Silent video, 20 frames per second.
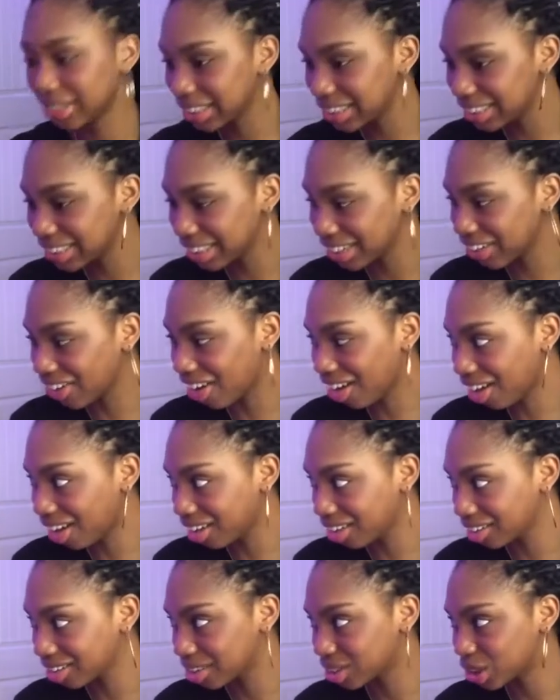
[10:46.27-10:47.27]
it
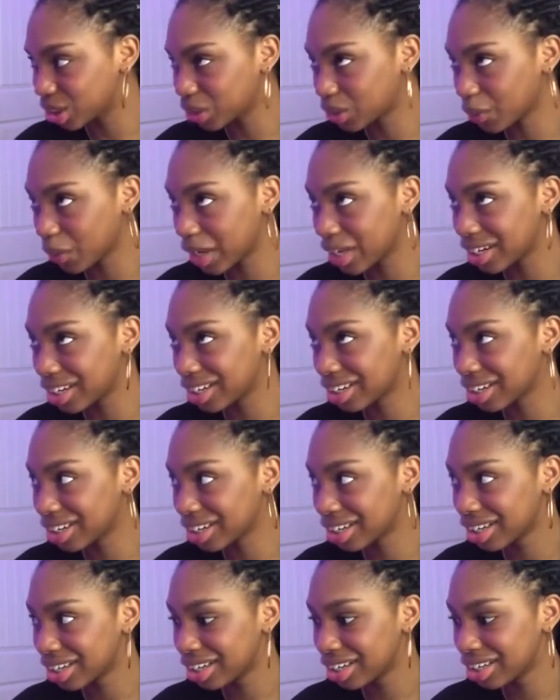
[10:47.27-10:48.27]
called? Sweater?
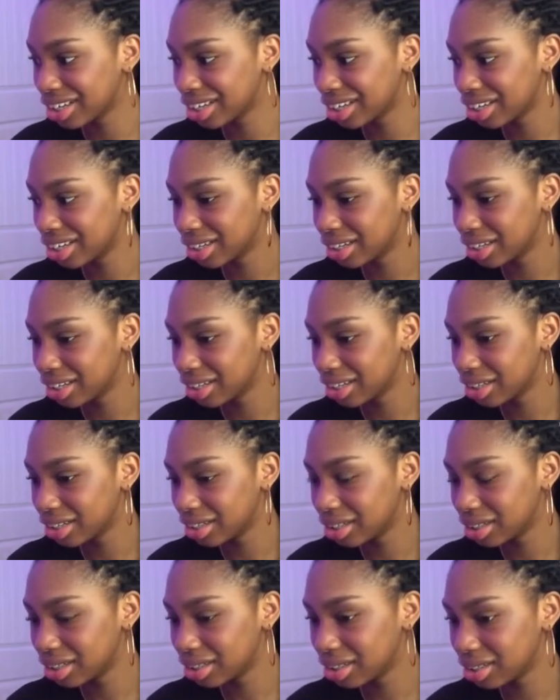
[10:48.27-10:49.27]

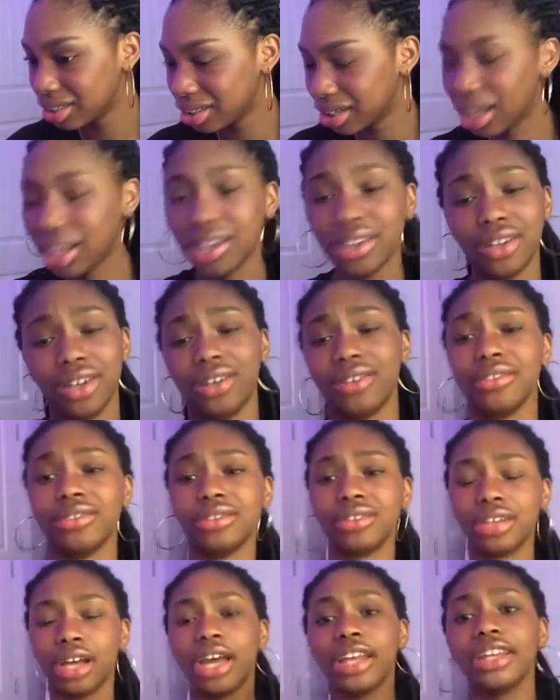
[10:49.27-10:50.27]
I don't know.
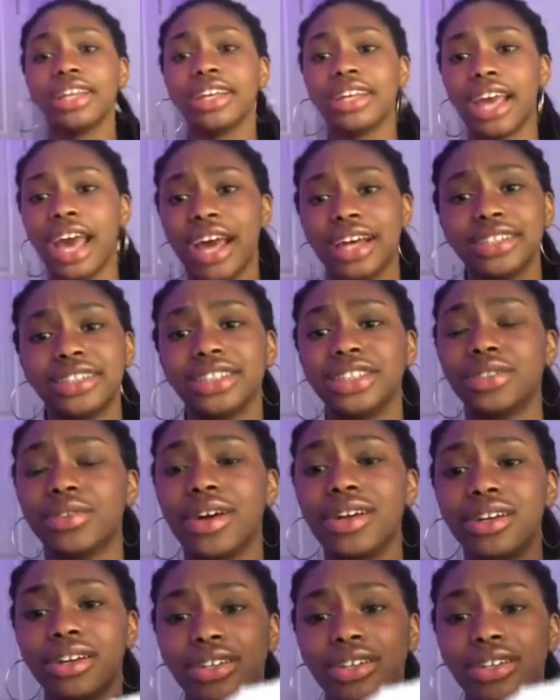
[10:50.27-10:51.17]
I think, yeah, it's a sweater or